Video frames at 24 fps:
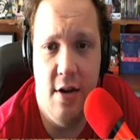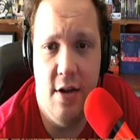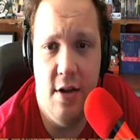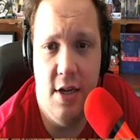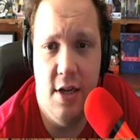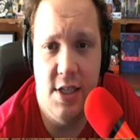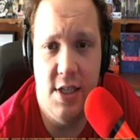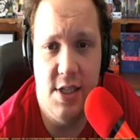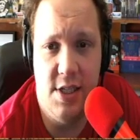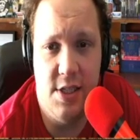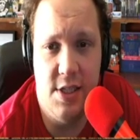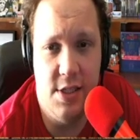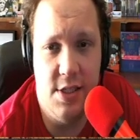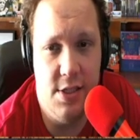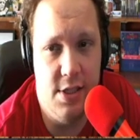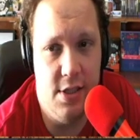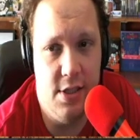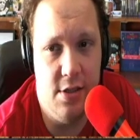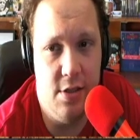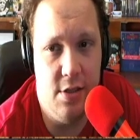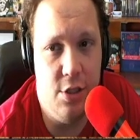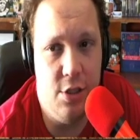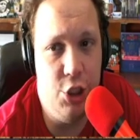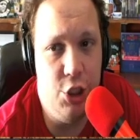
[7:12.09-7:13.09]
it's
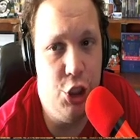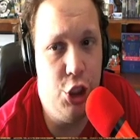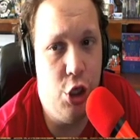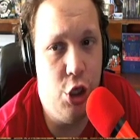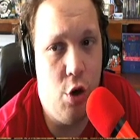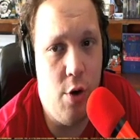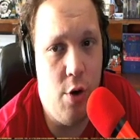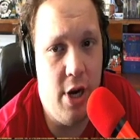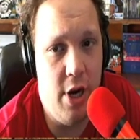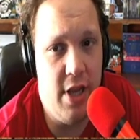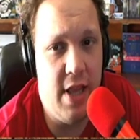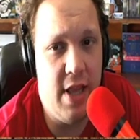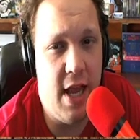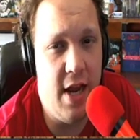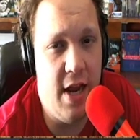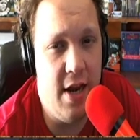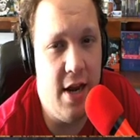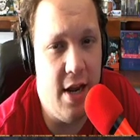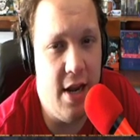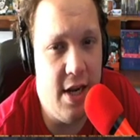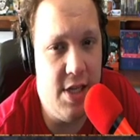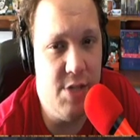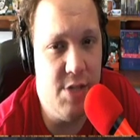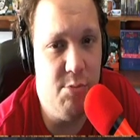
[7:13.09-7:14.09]
still showing that
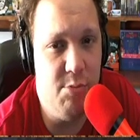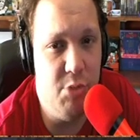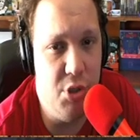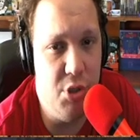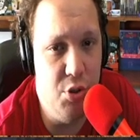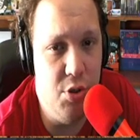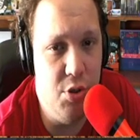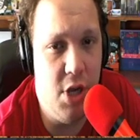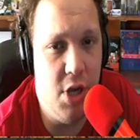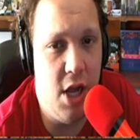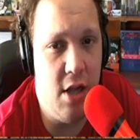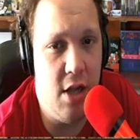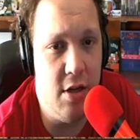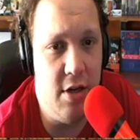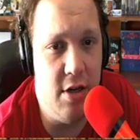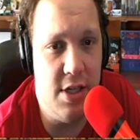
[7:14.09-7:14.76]
nice blue color.